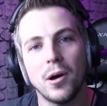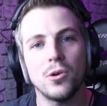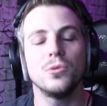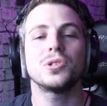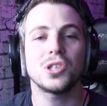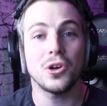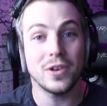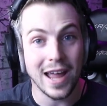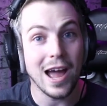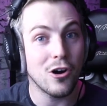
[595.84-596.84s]
also
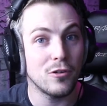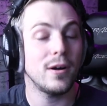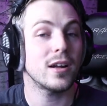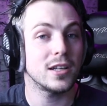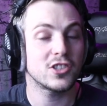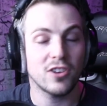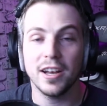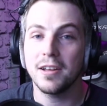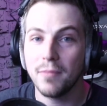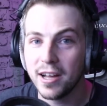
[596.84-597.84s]
now, my gun's
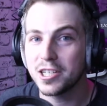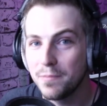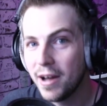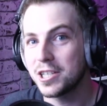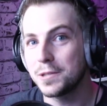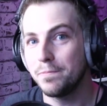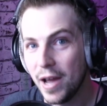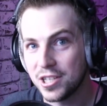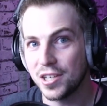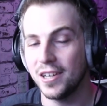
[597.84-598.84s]
running much, much
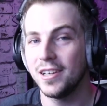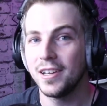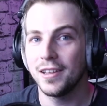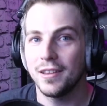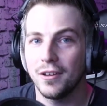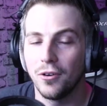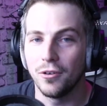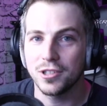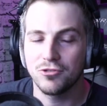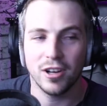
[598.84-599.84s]
better or
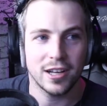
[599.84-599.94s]
it's running